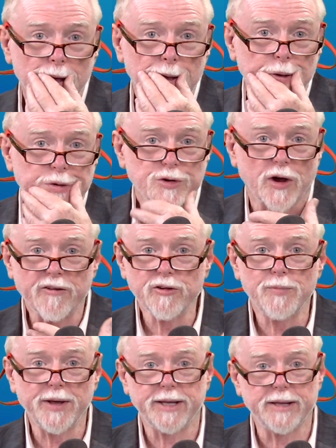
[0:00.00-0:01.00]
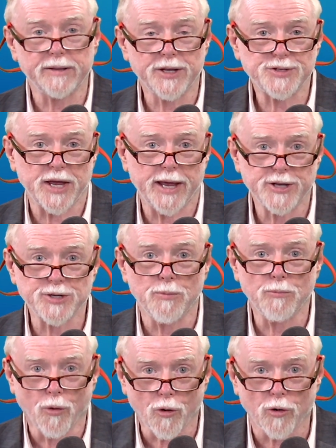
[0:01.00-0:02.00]
So everybody, let's say, as a
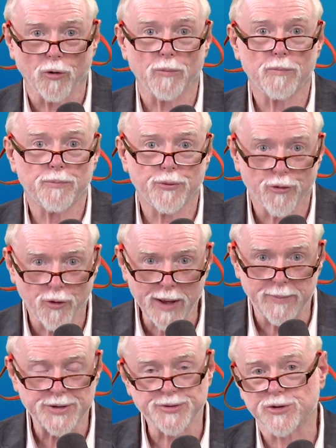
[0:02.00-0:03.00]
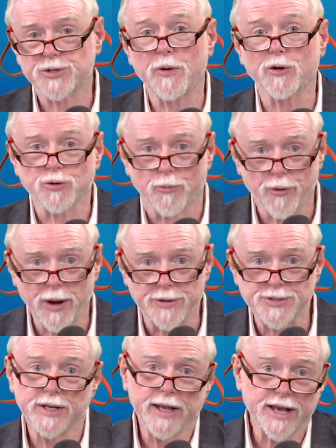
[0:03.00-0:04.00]
moral premise or spiritual
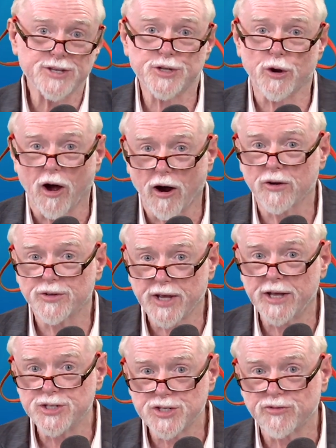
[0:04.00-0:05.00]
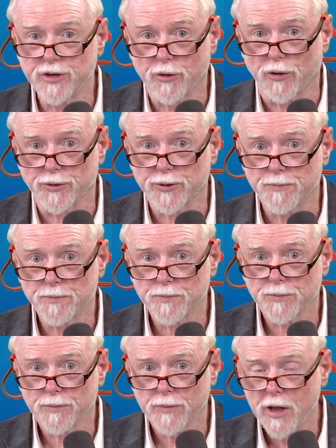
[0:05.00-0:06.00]
premise, yes, there are 10 sfirot.
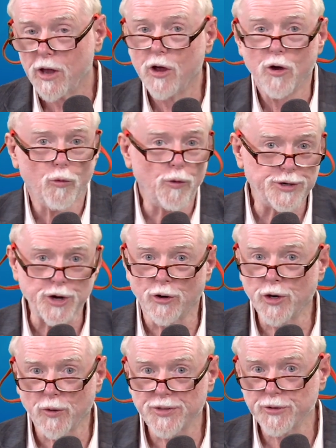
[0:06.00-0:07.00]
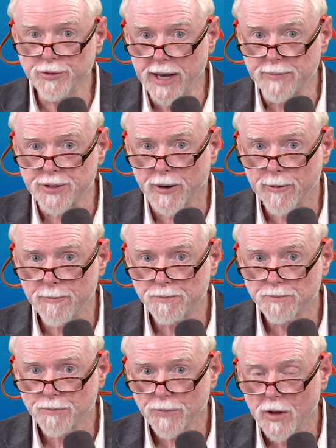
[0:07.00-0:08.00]
We don't know what their names are.
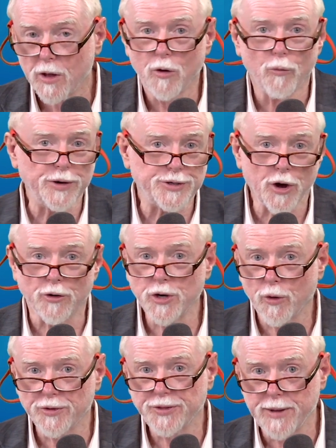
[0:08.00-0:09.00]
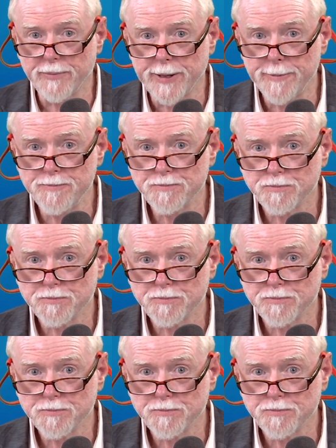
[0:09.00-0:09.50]
We don't know what they mean,